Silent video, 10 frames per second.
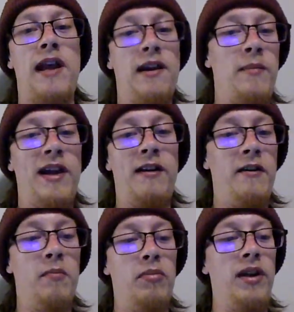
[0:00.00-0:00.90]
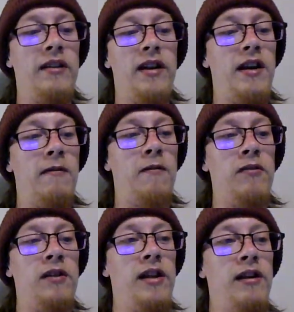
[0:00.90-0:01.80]
animated completely
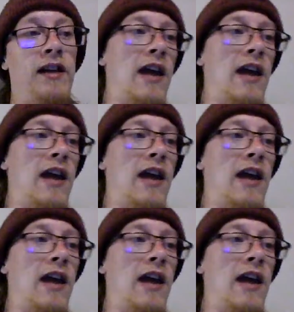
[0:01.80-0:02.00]
differently,